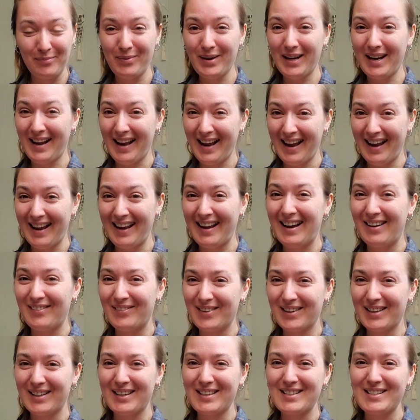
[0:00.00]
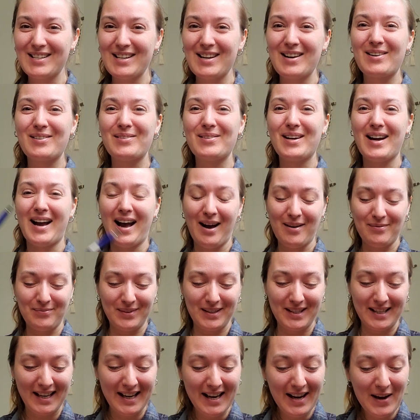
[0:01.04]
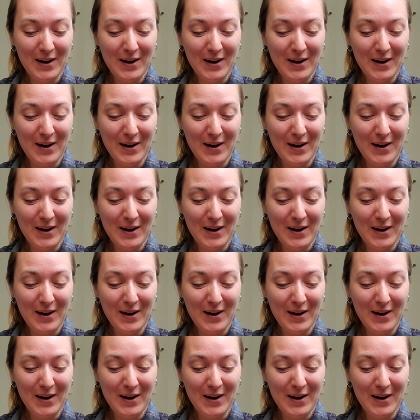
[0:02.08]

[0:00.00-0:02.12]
But hey, I'm gonna share what happened.